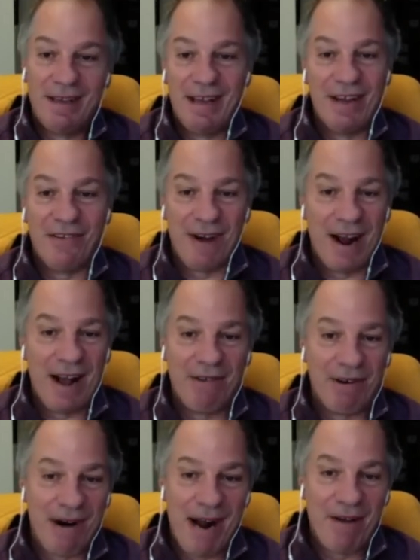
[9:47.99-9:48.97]
and
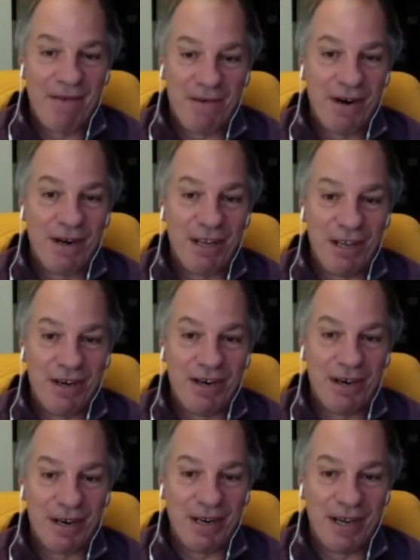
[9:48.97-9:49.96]
traveling around for a
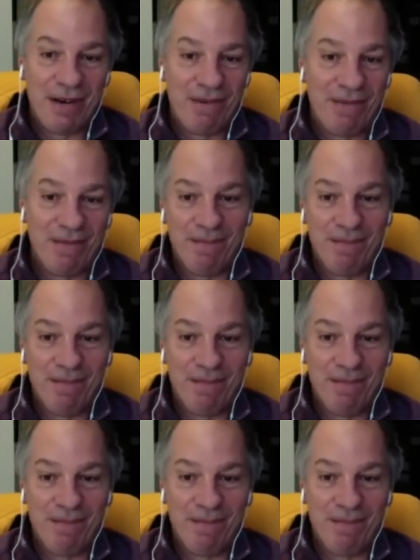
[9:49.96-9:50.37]
year and,